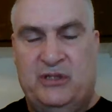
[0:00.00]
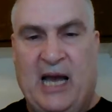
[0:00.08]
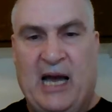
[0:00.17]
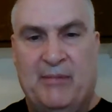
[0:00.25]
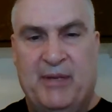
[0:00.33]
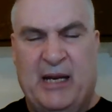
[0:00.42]

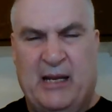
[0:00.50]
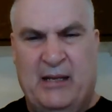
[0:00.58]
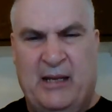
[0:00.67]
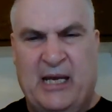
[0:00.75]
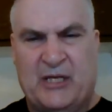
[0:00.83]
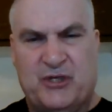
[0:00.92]
comment
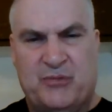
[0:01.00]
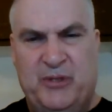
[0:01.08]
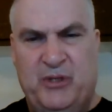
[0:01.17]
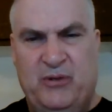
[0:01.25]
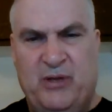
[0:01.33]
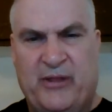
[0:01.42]

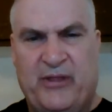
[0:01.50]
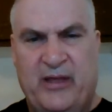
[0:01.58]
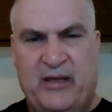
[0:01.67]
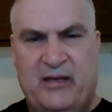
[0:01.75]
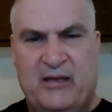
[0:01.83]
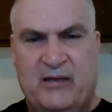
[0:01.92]
attribute, I
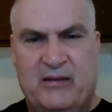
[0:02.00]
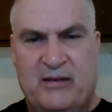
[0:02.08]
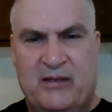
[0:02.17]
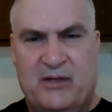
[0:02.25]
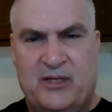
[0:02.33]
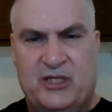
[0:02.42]
think
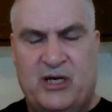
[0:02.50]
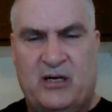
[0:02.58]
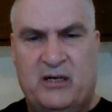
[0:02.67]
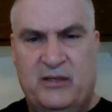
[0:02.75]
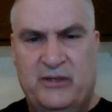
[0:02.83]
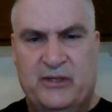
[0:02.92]
it's
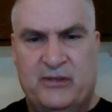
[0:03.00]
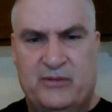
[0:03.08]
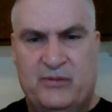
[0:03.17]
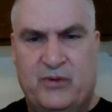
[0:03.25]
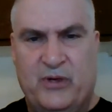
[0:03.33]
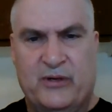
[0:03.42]
called,
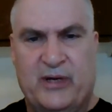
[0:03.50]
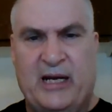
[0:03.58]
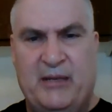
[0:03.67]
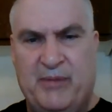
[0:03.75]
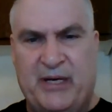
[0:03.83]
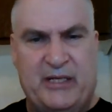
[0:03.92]
where
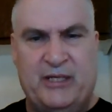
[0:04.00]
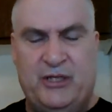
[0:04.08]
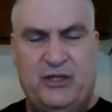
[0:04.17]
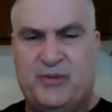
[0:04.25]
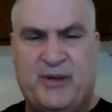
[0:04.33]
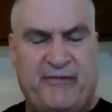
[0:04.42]
anybody could
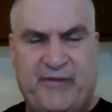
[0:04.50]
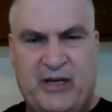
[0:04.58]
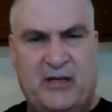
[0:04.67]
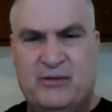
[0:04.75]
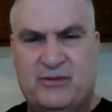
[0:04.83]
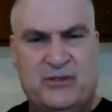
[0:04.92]
use my
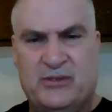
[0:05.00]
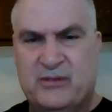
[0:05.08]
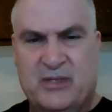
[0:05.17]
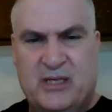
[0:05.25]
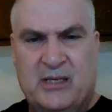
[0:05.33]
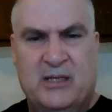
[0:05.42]
videos
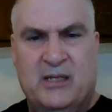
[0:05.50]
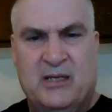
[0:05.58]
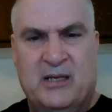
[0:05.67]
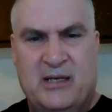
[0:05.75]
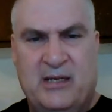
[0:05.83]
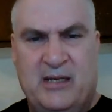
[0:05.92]

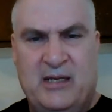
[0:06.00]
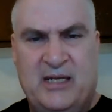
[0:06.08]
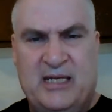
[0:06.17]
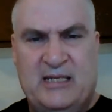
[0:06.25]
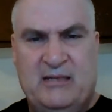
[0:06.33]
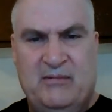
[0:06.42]

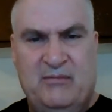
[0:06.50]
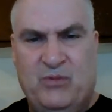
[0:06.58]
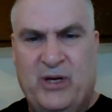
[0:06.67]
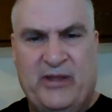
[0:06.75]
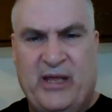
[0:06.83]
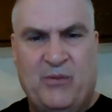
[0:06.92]
in
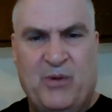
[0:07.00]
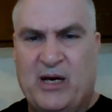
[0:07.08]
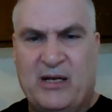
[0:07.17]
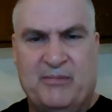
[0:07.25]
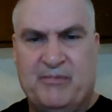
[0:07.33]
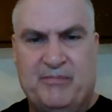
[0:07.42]
way they
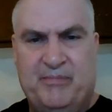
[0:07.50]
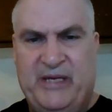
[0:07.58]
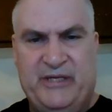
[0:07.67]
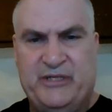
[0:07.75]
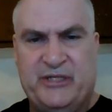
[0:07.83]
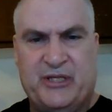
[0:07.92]
want.
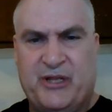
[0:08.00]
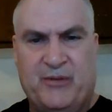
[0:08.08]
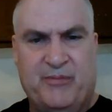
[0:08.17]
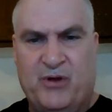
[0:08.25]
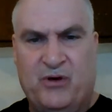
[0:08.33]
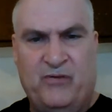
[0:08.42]
Pieces of
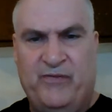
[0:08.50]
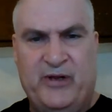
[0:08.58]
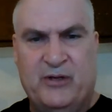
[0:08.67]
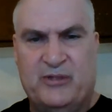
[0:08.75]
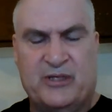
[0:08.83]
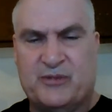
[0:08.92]
them, the whole
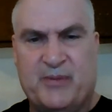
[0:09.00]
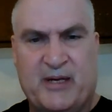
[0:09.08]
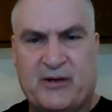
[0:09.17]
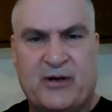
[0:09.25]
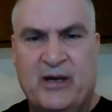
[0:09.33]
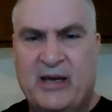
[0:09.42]
video, doesn't
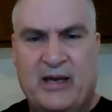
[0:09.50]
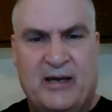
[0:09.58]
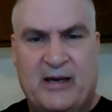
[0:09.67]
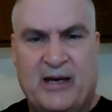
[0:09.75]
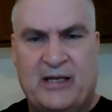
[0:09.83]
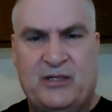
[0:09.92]
matter.
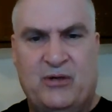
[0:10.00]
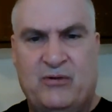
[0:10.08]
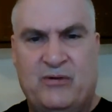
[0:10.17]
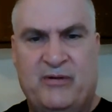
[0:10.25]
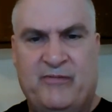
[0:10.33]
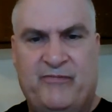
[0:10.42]
I
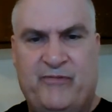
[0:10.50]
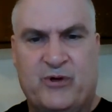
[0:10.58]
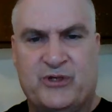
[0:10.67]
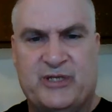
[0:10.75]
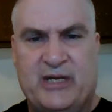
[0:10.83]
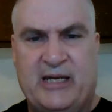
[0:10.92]
don't
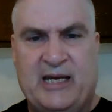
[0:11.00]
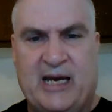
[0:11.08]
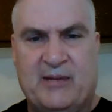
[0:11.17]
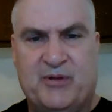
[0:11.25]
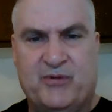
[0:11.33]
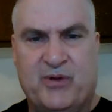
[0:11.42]
enforce any
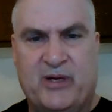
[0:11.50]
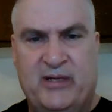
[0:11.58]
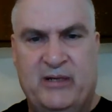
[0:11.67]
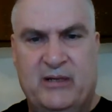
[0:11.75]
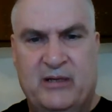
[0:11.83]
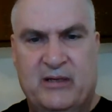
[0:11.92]
copyright